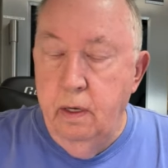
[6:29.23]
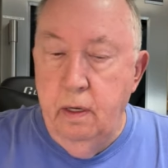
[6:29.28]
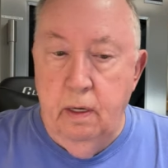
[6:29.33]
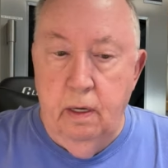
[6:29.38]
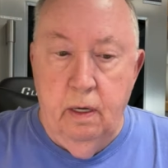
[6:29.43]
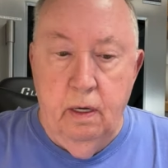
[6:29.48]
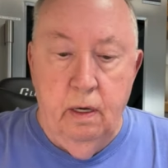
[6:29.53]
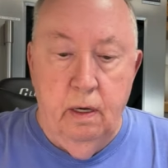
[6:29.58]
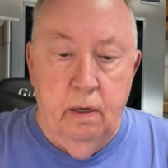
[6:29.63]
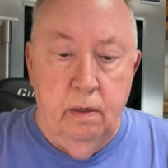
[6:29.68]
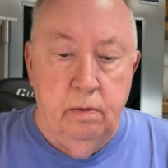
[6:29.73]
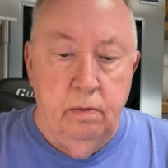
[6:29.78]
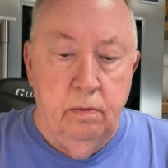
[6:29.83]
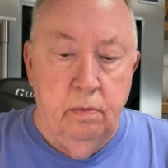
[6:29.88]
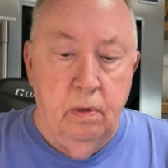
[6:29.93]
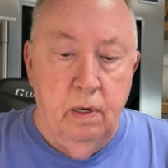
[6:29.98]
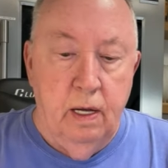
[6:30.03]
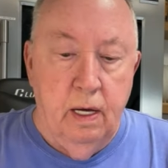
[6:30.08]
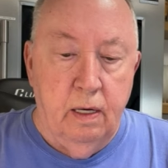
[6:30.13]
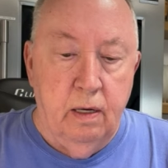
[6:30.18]

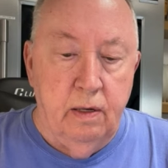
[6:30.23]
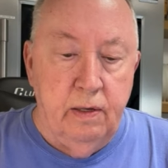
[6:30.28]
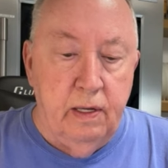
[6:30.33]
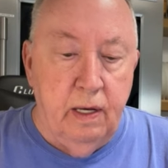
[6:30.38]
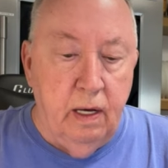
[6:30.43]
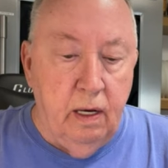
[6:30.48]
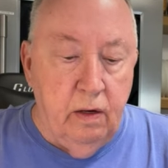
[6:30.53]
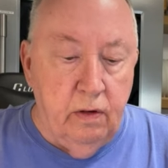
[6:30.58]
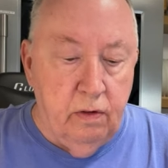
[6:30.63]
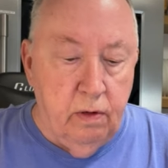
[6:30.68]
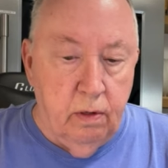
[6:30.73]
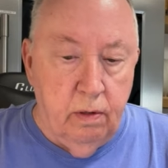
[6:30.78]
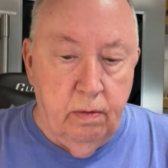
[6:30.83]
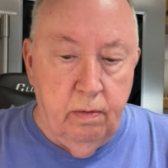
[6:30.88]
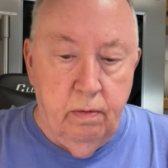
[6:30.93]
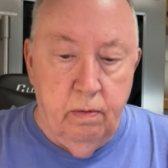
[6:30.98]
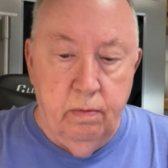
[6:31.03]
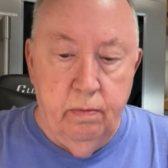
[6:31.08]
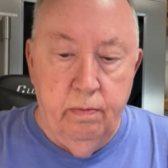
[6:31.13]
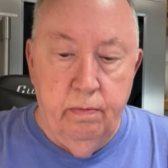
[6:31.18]
taser.
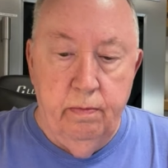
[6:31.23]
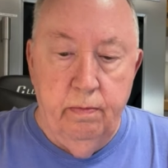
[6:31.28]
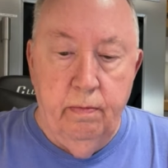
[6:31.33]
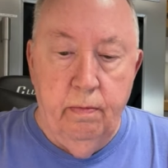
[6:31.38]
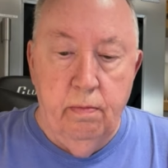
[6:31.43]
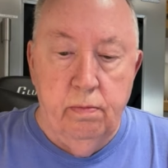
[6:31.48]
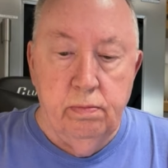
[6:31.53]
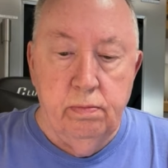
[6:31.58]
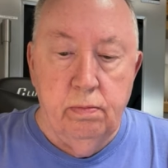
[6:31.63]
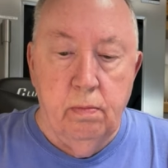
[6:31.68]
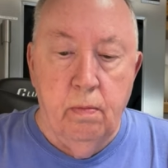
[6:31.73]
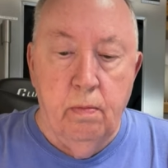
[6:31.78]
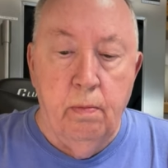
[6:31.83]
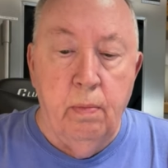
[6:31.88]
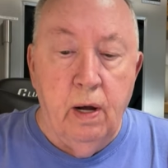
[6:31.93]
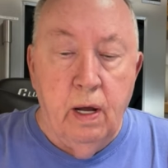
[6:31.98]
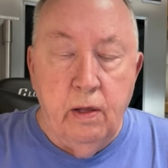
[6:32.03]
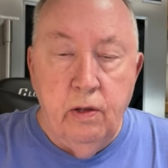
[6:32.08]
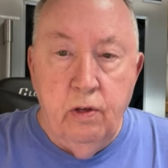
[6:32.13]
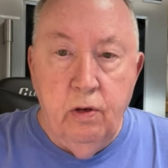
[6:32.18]

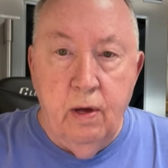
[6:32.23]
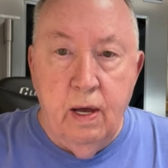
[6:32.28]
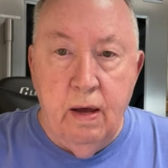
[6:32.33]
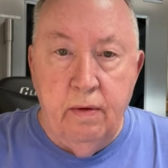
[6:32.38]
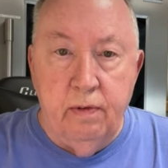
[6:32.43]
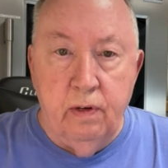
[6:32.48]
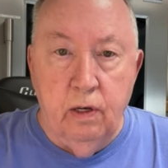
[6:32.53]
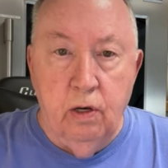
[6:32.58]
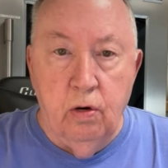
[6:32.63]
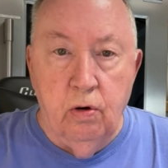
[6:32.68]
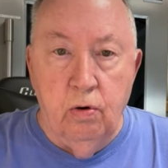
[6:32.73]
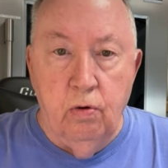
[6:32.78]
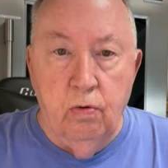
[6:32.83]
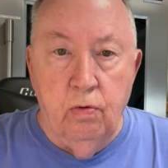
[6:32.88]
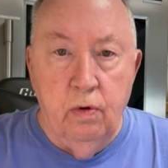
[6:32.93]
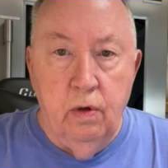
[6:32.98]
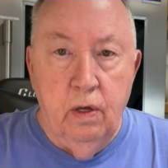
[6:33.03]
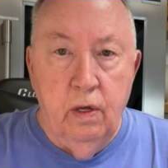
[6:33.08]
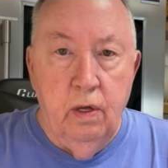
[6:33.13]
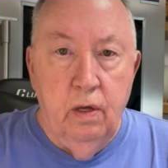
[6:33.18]
But you have to
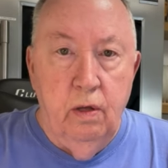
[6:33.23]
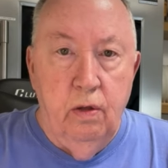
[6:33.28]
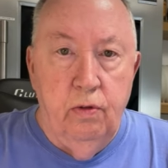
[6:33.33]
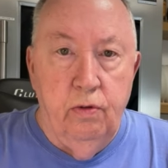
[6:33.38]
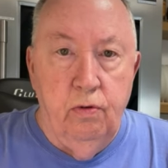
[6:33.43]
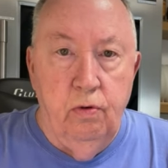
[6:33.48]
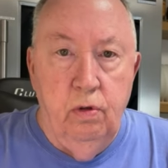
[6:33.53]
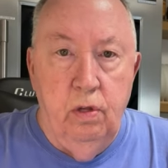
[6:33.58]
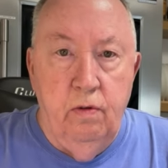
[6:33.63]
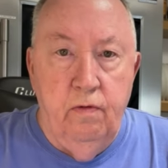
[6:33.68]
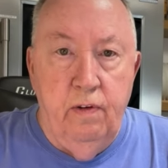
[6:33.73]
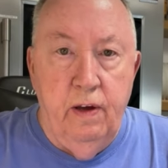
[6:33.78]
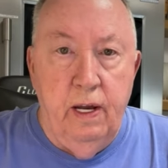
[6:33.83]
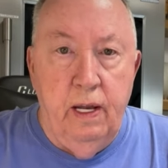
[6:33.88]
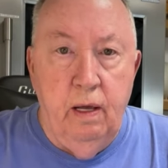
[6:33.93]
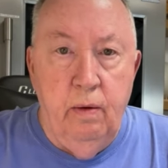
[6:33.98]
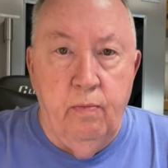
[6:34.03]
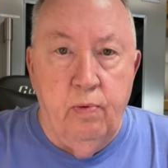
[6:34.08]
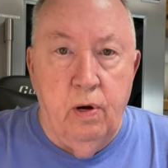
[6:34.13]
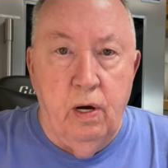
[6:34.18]
go through the
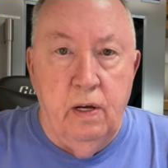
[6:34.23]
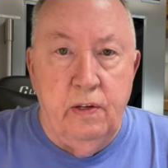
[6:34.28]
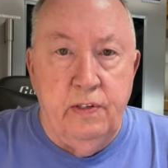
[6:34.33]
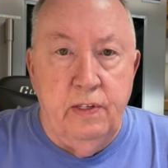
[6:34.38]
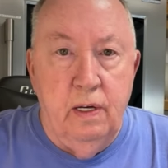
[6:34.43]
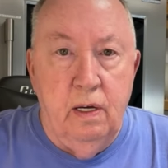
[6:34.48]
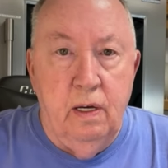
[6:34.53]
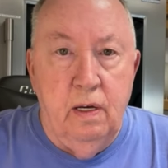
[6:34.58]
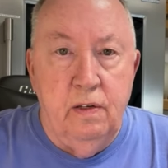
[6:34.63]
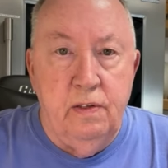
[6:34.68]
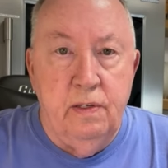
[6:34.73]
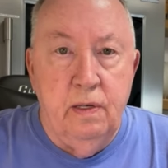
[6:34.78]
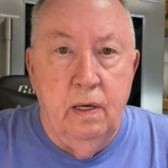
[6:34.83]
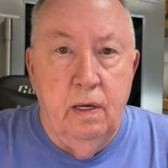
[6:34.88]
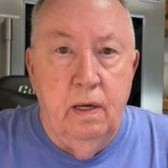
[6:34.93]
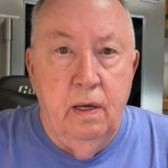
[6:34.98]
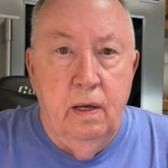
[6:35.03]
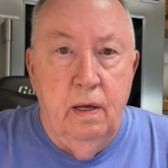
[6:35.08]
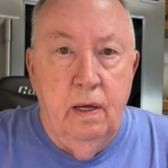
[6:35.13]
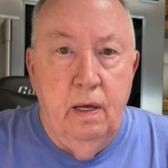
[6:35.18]
vetting process
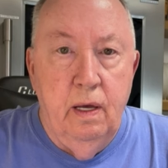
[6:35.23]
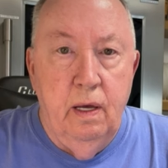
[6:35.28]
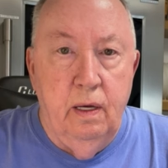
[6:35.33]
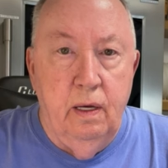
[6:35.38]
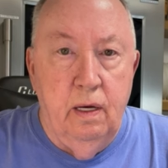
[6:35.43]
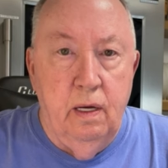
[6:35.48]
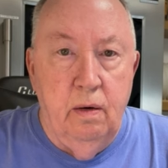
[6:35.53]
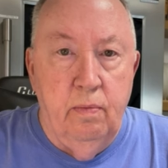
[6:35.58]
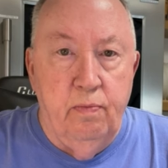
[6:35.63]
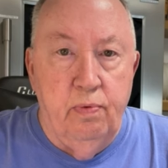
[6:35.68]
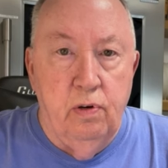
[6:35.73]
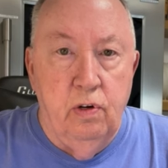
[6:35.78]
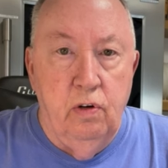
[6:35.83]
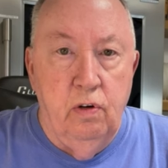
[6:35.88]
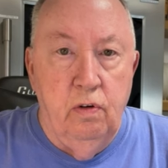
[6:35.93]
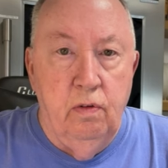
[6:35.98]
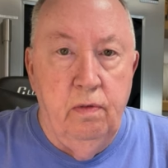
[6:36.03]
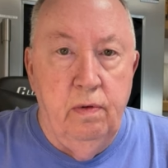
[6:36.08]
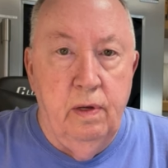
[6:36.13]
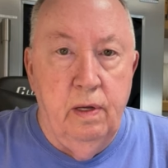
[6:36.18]
and get
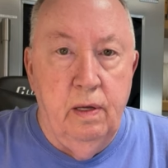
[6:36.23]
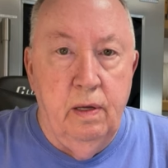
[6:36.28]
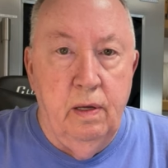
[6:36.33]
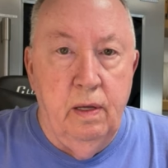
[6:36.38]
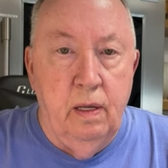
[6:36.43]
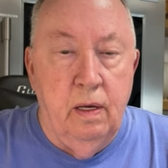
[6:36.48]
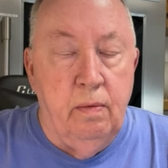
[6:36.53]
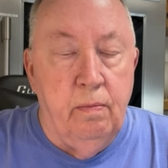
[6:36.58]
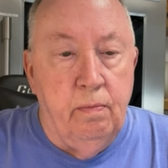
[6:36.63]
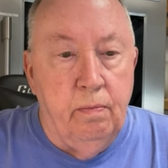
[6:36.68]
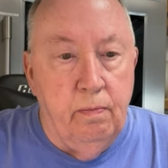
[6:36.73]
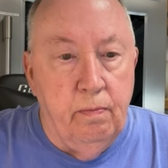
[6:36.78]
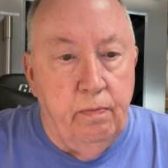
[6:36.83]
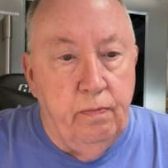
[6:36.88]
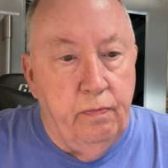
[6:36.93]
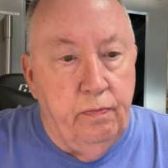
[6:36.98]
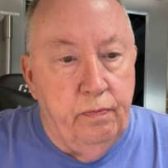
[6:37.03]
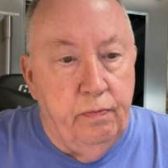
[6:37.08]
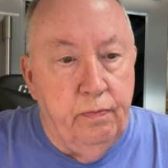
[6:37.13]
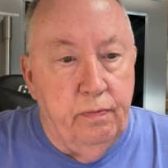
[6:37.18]
approved, and
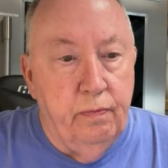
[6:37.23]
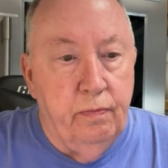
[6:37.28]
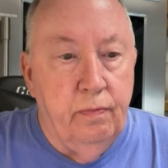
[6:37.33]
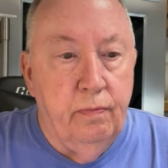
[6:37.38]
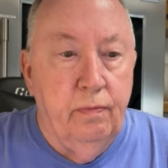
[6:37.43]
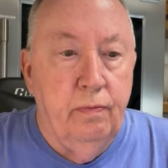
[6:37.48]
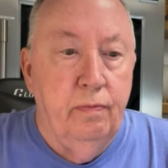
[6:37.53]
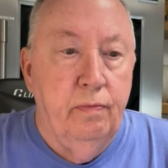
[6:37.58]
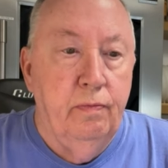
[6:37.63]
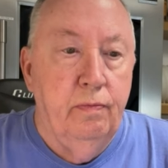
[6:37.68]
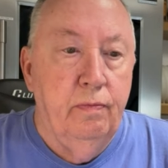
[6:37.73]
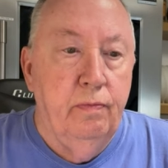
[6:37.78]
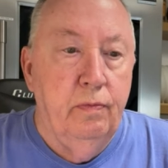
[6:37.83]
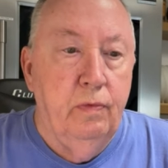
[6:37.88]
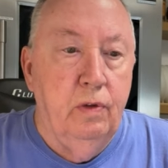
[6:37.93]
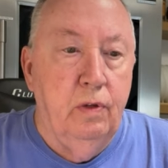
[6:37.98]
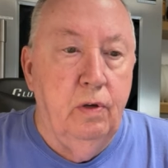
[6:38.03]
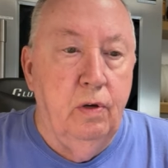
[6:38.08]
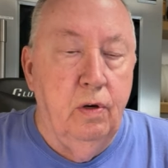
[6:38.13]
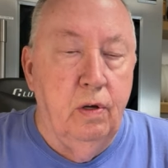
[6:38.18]

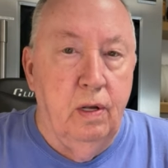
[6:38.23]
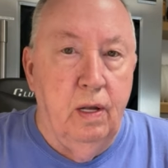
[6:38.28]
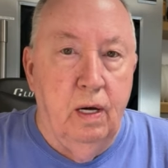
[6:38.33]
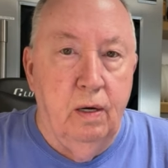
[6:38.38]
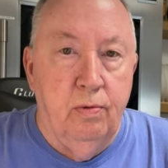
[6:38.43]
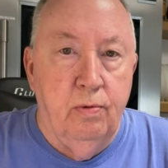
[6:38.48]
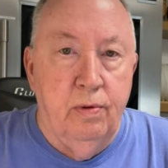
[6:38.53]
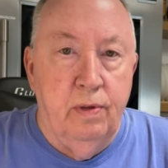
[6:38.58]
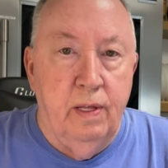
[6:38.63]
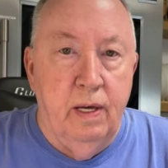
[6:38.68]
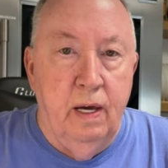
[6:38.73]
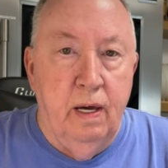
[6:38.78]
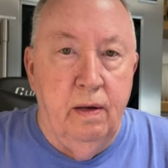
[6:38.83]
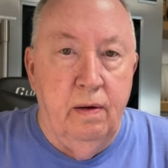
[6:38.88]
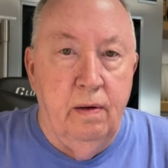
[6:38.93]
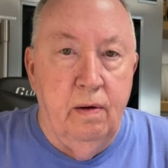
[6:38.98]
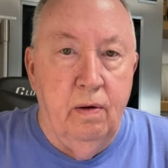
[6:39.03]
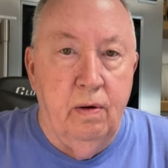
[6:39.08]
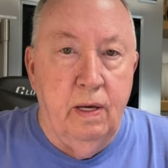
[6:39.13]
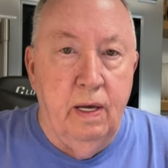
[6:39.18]
good luck with
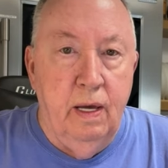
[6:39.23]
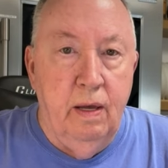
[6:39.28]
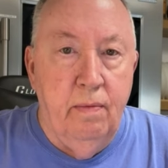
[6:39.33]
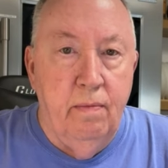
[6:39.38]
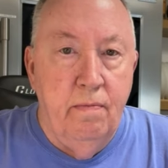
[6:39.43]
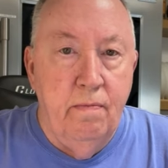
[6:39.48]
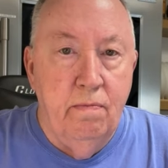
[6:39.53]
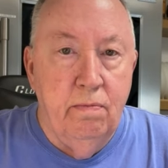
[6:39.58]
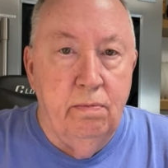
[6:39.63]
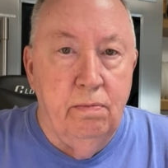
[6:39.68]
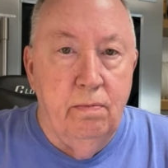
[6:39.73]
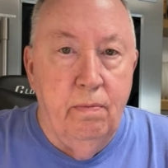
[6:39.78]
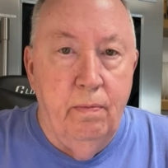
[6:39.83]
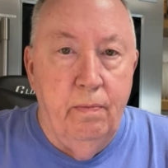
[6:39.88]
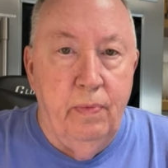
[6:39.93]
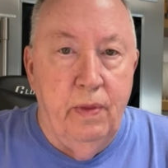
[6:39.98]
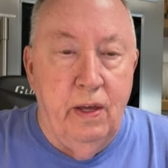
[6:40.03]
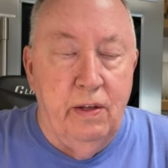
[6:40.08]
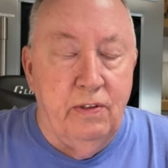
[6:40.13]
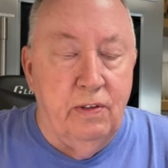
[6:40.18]
that, okay?
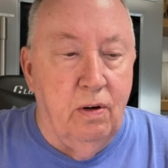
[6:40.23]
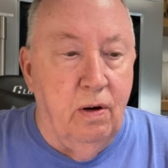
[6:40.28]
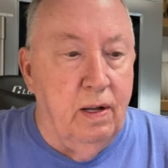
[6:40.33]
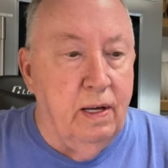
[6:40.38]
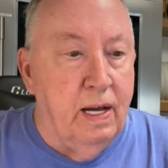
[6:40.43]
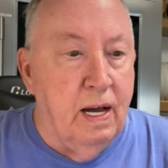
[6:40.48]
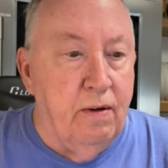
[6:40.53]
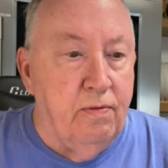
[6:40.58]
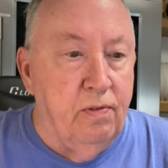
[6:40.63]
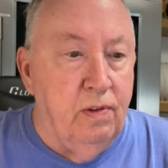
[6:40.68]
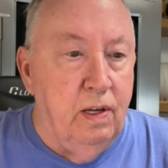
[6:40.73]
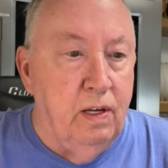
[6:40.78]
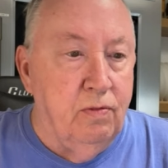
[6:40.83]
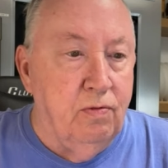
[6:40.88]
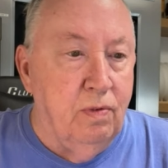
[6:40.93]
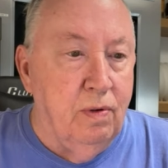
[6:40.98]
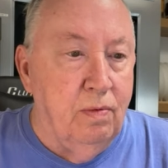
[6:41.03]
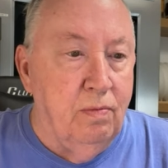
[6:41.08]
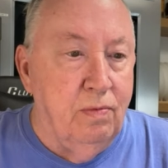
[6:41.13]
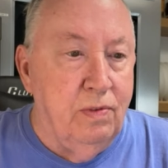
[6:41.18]
That's all I got for
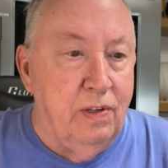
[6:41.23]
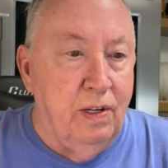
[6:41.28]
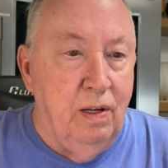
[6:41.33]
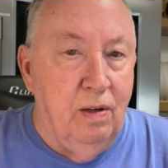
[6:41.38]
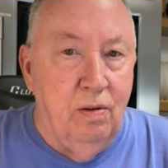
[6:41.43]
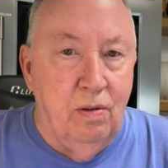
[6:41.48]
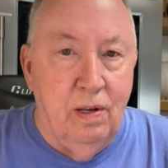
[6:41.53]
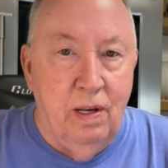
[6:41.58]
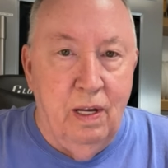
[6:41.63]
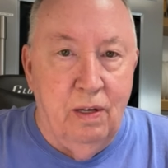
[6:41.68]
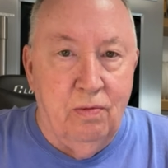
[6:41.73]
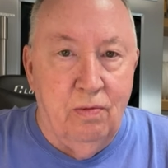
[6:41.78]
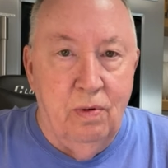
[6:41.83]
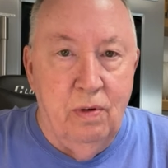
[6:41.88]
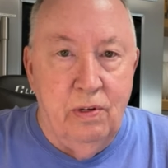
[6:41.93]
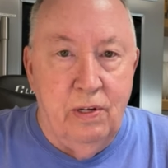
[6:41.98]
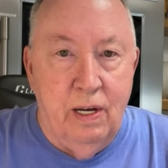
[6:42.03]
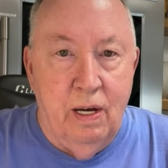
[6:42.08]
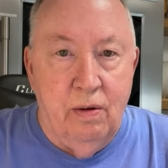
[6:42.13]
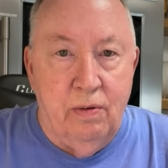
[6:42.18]
this one. See you on the next
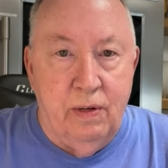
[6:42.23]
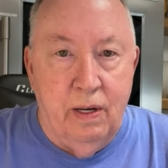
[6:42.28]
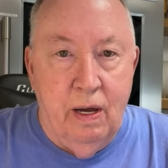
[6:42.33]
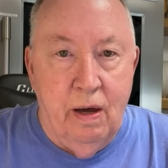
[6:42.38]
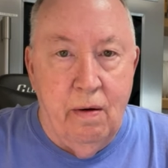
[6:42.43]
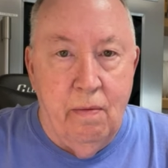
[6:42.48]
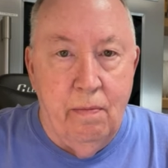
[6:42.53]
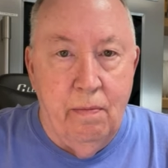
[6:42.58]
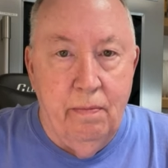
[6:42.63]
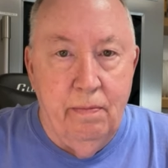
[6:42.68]
one. Ciao, ciao.